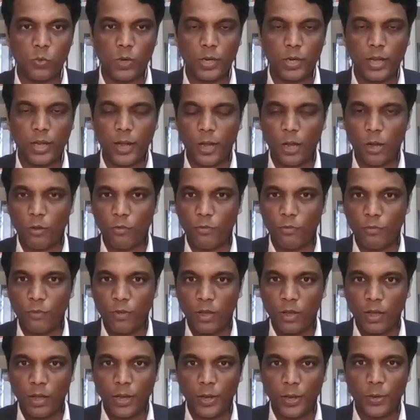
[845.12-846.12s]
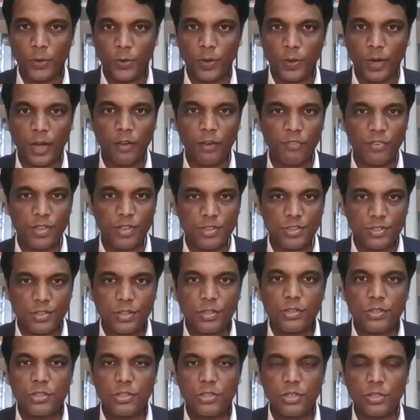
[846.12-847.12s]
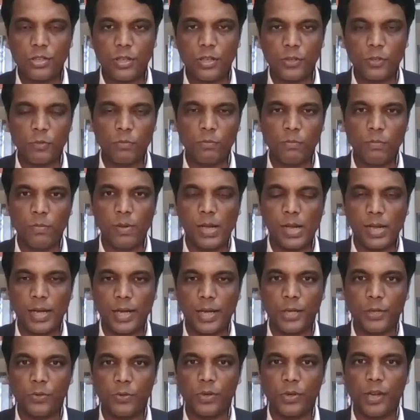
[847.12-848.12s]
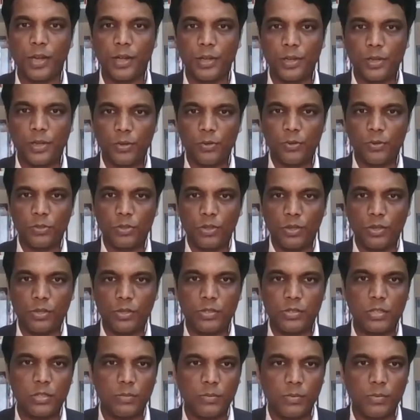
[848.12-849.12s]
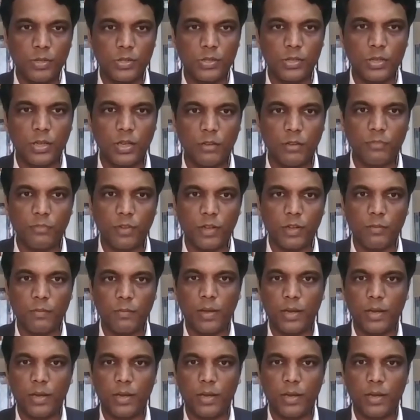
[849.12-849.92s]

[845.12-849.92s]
So what kind of you know infrastructure are you building to cater to the customers in a different